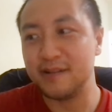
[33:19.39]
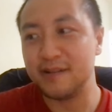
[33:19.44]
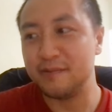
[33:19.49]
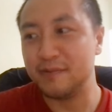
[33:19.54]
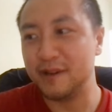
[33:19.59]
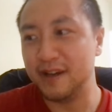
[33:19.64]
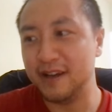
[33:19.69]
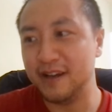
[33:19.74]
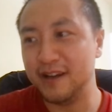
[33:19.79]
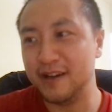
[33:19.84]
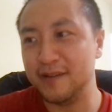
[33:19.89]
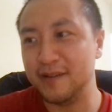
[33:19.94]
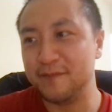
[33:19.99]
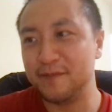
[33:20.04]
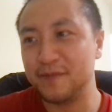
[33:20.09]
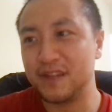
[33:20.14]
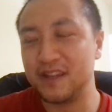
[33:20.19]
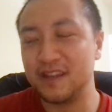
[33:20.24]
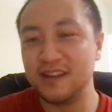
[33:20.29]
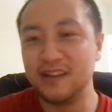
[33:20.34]
But
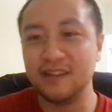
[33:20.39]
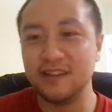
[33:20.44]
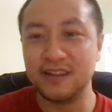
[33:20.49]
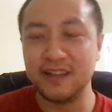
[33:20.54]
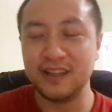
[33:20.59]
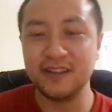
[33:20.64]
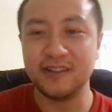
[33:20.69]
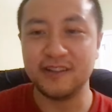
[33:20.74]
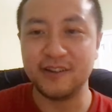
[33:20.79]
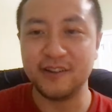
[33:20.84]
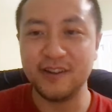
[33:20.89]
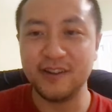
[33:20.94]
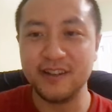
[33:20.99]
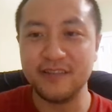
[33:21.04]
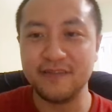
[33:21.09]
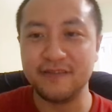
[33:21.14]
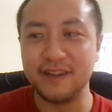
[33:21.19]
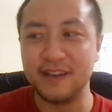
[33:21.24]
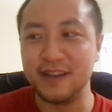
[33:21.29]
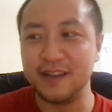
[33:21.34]
in the early
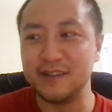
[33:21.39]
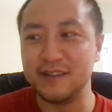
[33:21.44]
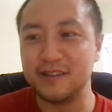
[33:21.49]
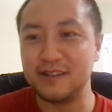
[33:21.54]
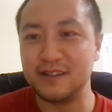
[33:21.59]
phase,